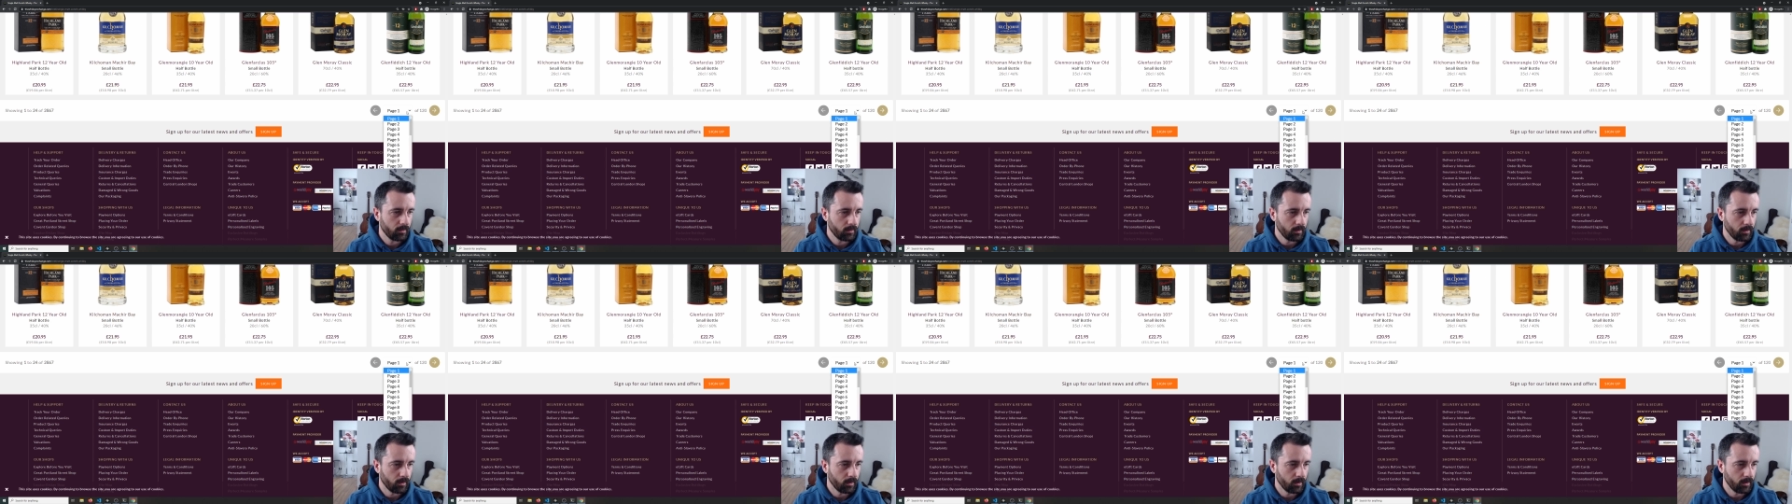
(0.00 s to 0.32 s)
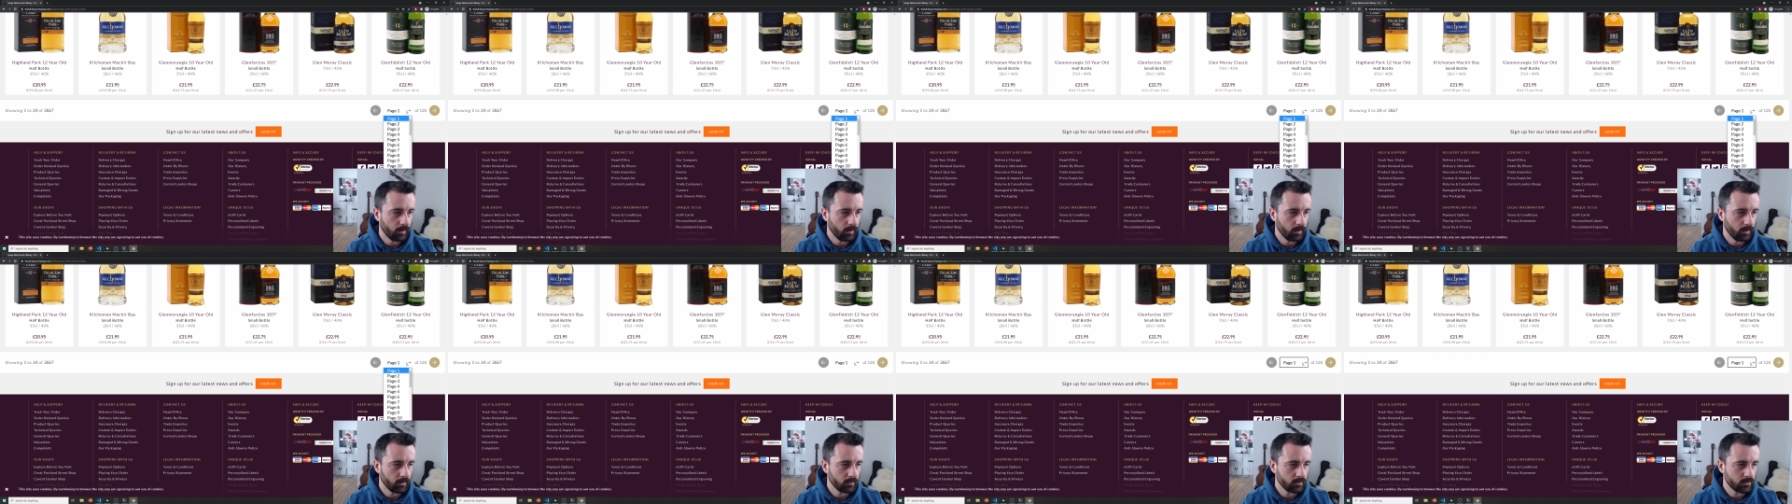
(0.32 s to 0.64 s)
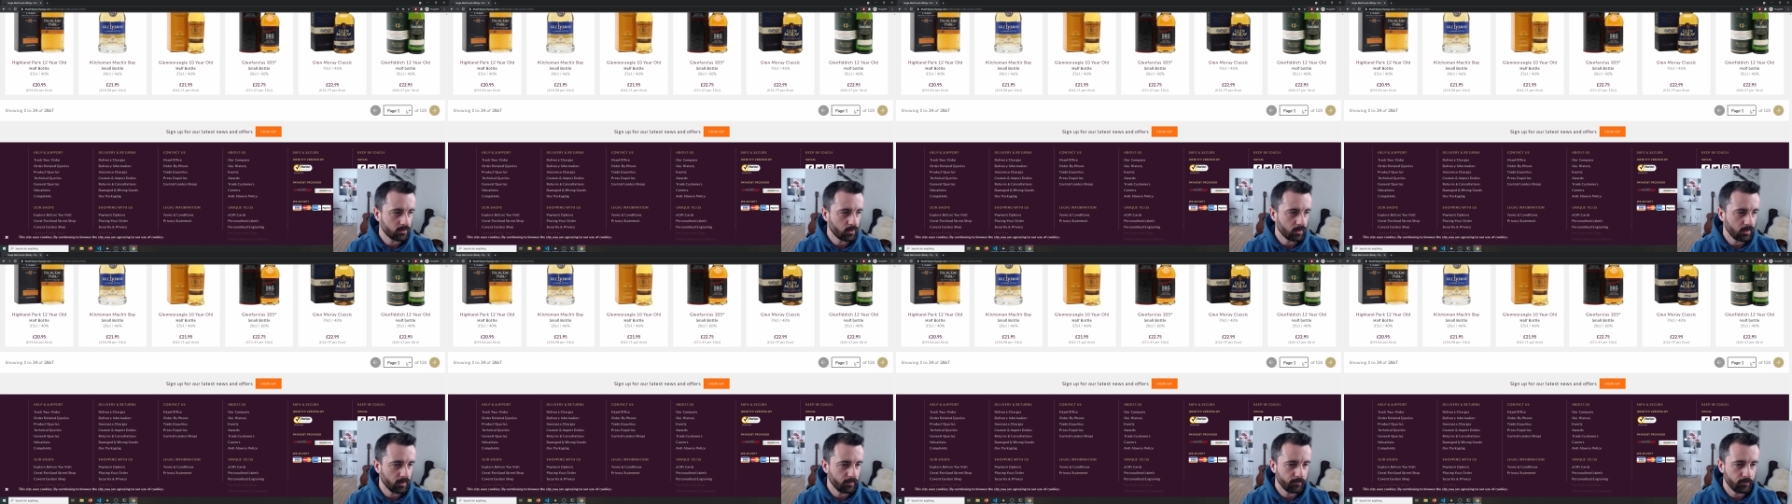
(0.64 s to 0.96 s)
uh,
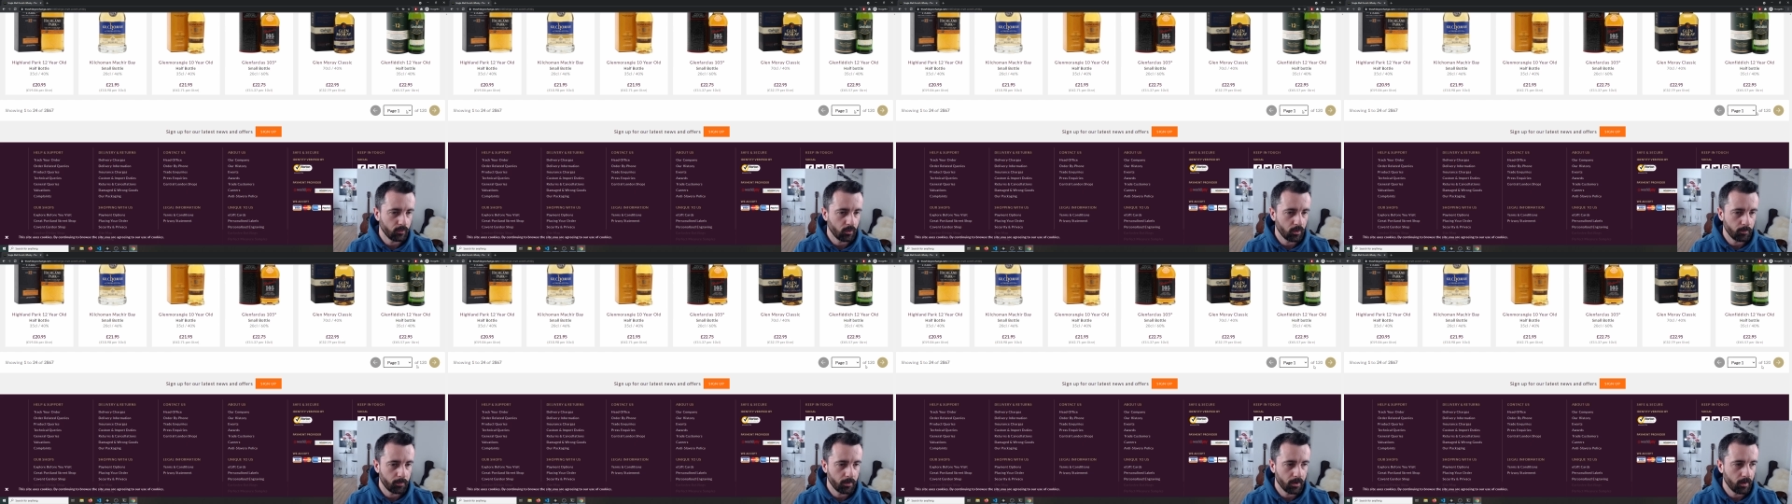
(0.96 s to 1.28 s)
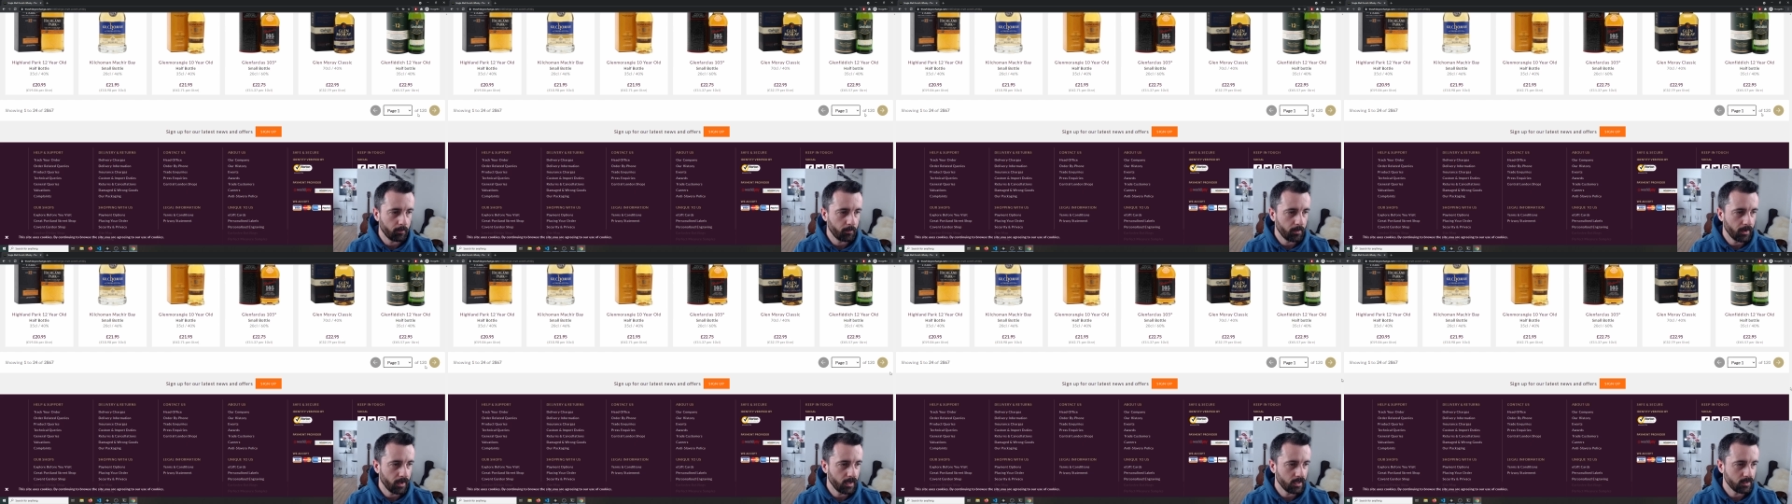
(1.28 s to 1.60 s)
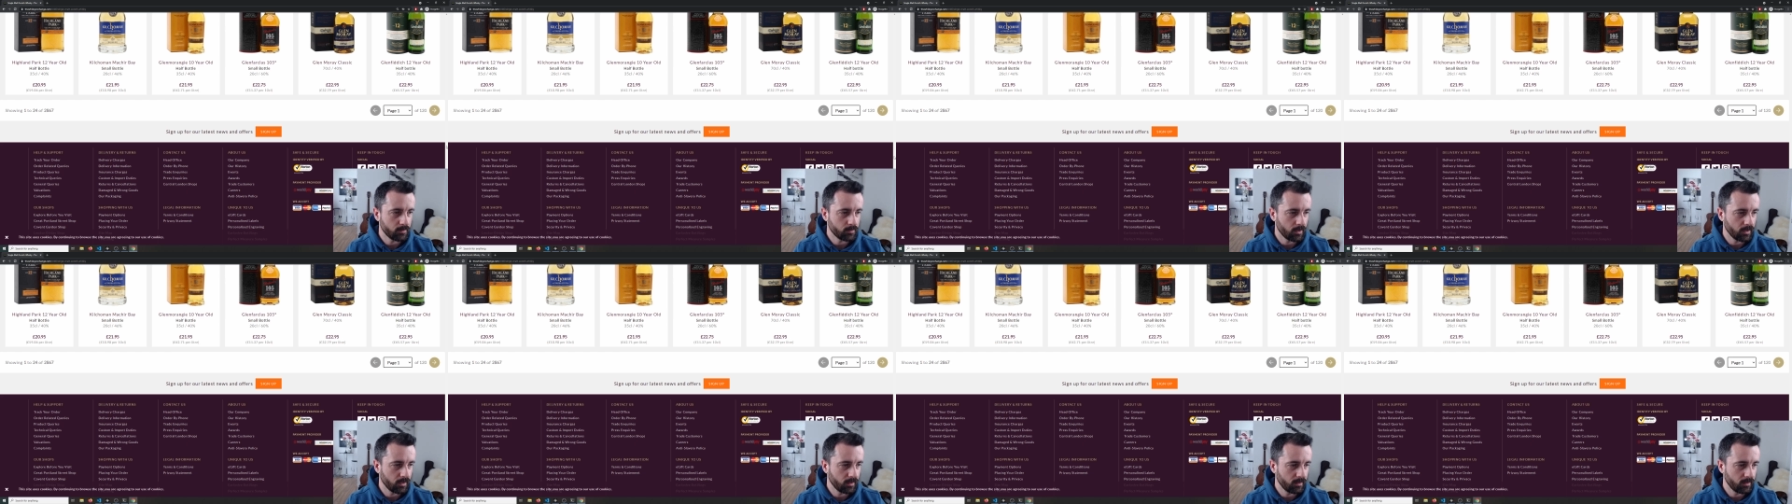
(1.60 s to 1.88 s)
24 per page, but I